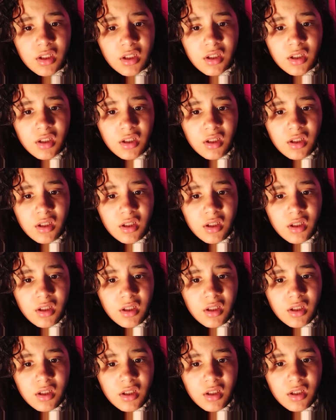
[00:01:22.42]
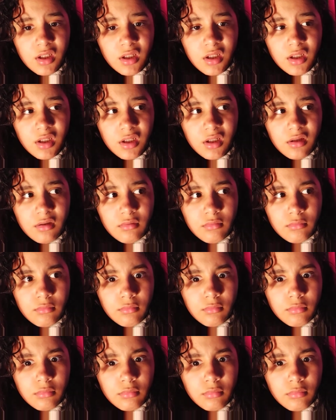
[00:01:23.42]

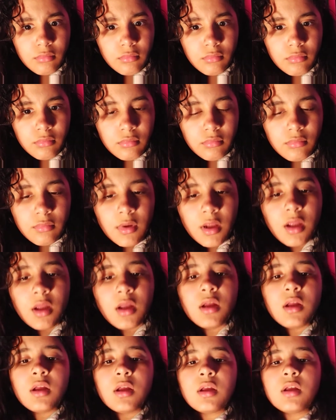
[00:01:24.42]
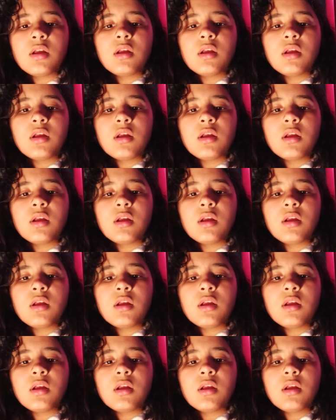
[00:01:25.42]
[no speech]